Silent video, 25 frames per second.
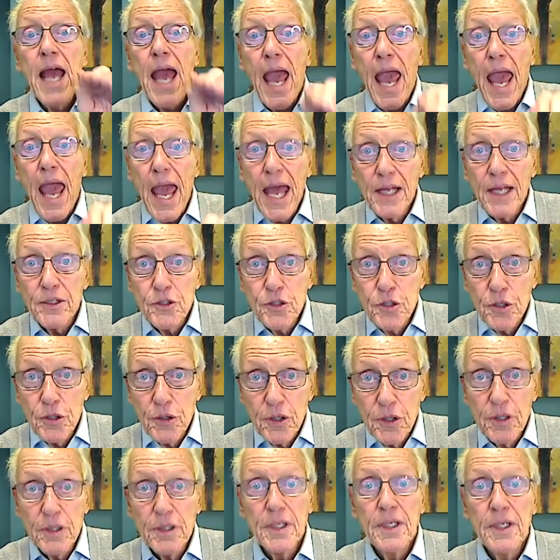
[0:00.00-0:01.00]
and
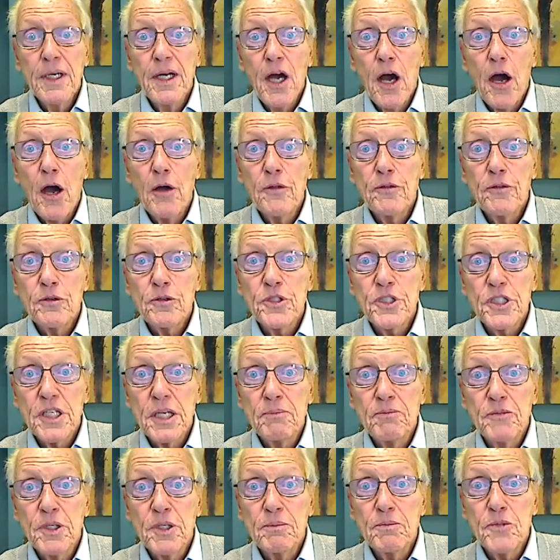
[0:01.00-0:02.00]
your other
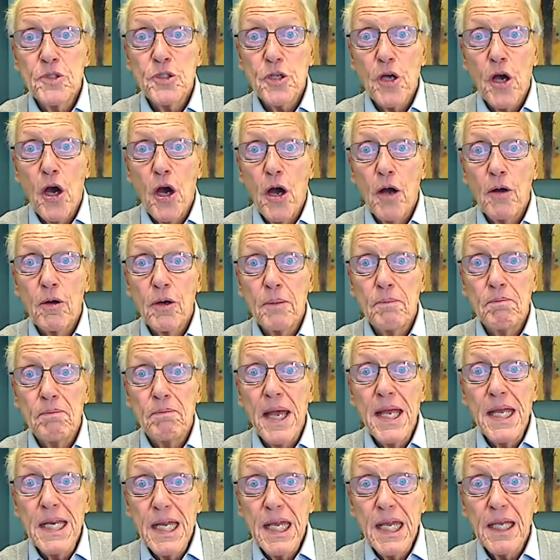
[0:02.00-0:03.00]
symptoms are
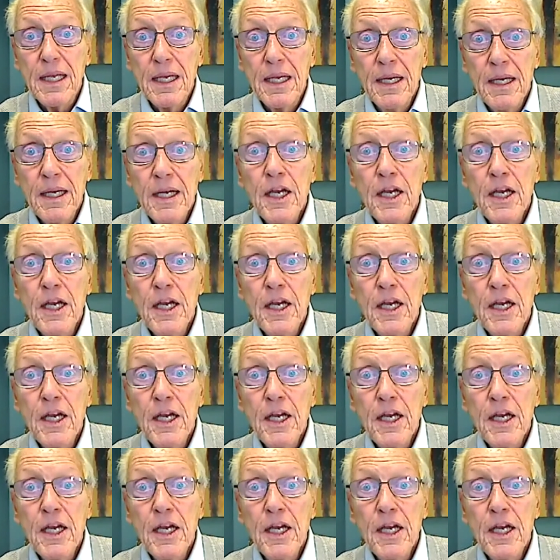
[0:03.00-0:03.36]
abating,